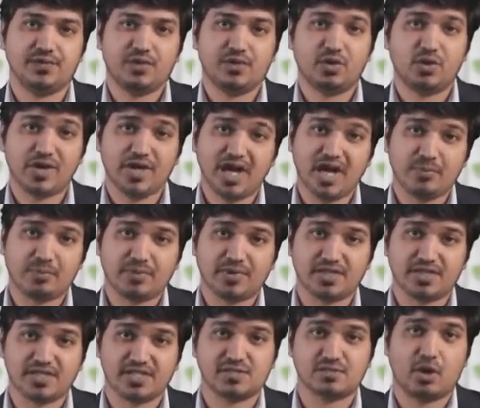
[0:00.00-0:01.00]
Growing
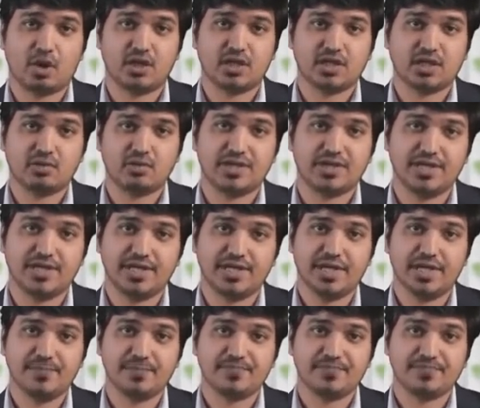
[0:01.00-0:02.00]
up in a small town in
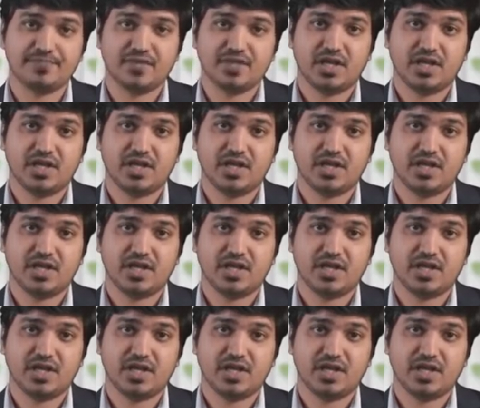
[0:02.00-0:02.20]
India,